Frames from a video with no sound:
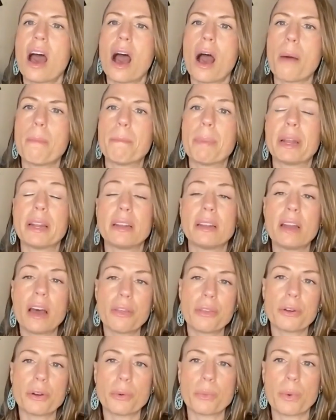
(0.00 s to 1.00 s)
Um, but
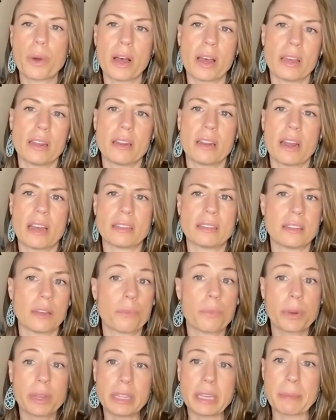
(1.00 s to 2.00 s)
another one that's
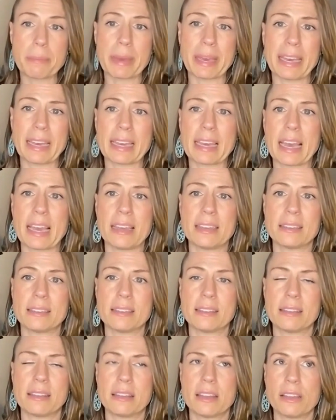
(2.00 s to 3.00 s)
really big is
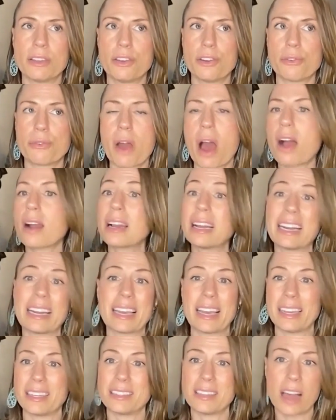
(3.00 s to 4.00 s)
you're not going to
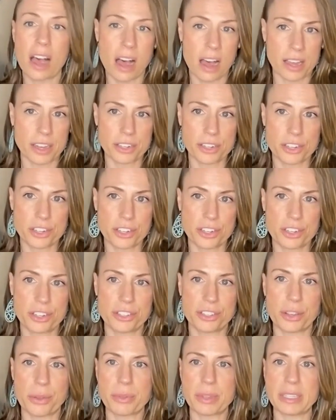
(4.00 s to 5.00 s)
get
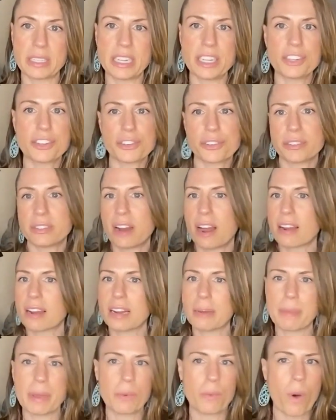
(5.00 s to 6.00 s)
touched. So the teacher's not going
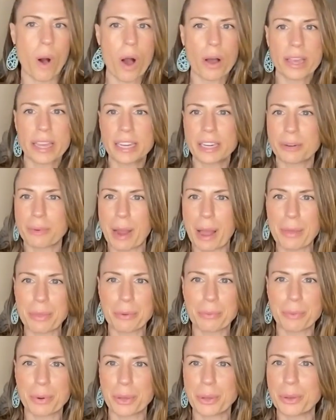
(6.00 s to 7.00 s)
to be walking around
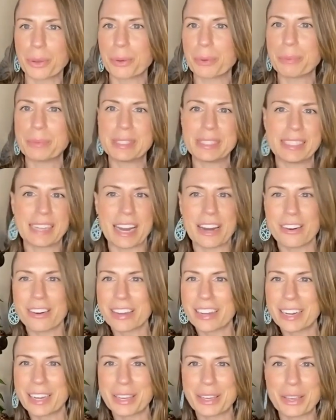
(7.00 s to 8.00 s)
the room,
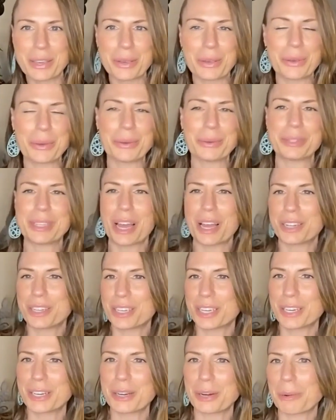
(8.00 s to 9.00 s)
staring at you,
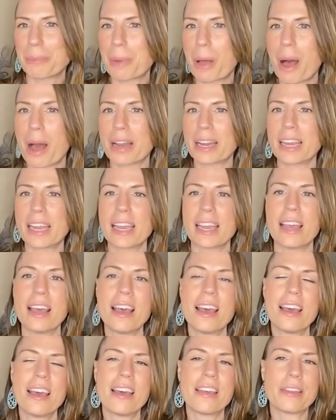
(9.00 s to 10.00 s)
touching your body.
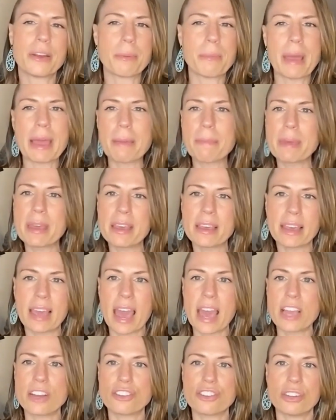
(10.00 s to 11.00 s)
There may be
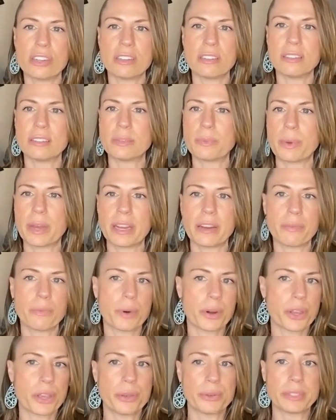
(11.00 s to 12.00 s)
occasions when, if
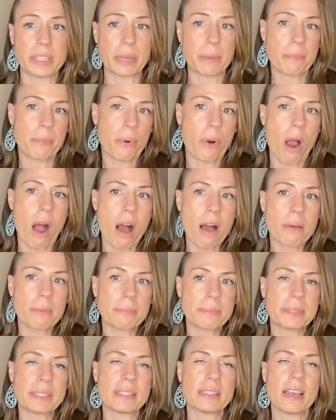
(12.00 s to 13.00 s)
we're using
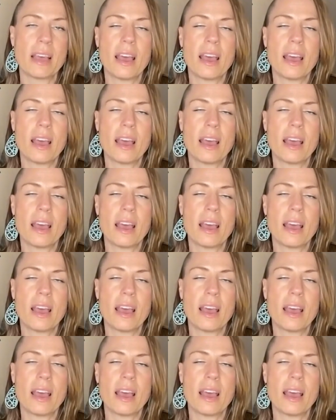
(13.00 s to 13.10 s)
props,